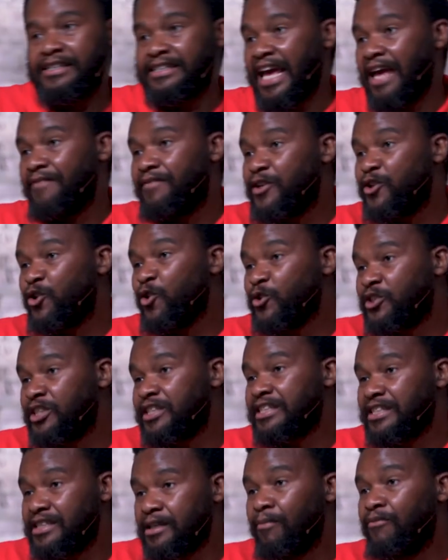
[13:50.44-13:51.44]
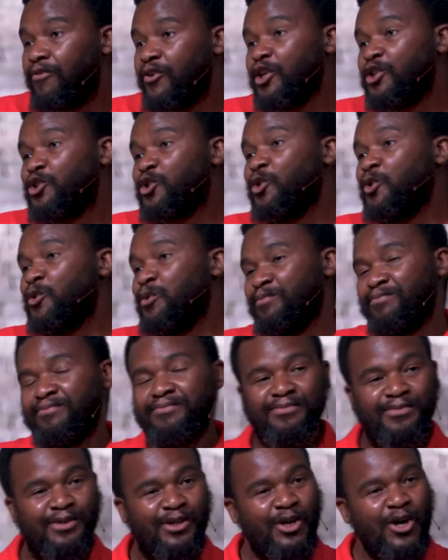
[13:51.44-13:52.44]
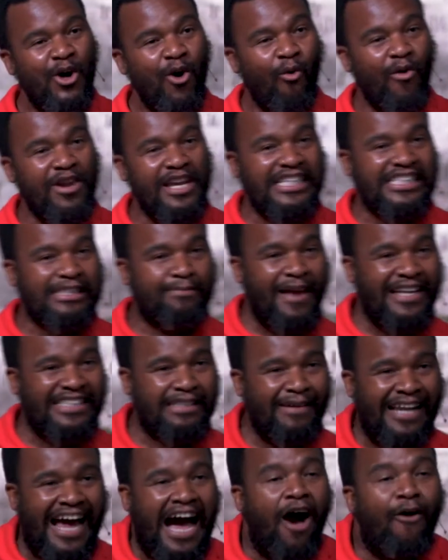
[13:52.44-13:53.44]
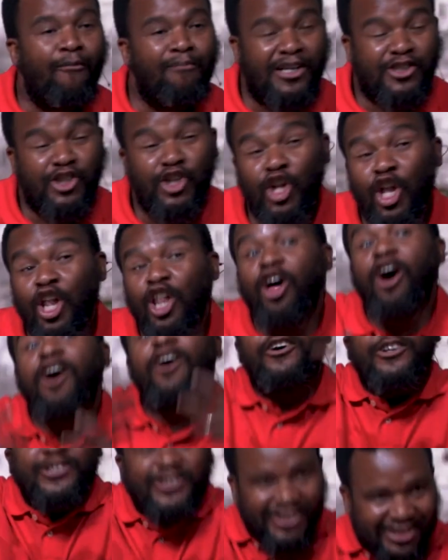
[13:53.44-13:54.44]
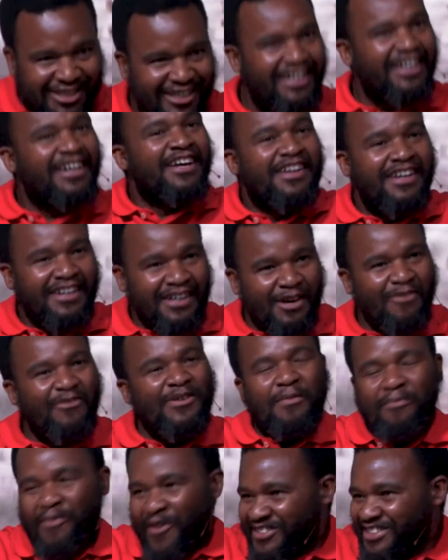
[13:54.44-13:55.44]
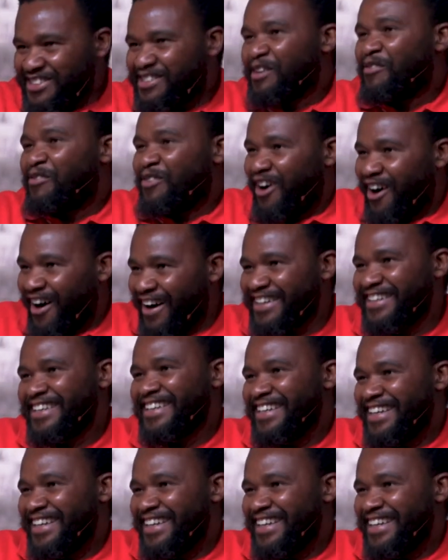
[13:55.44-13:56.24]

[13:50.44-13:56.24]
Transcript: David uses in Psalm forty-two when he speaks about how much he longs for the presence of God.